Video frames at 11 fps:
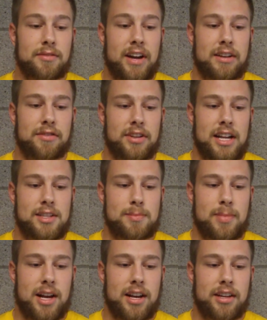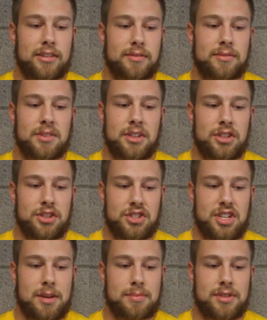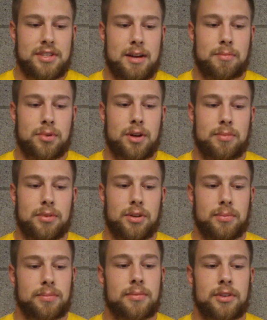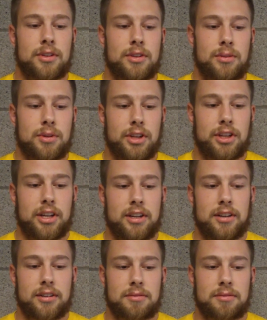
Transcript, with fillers: fighting for that spot and just keeping the tempo up real, real good.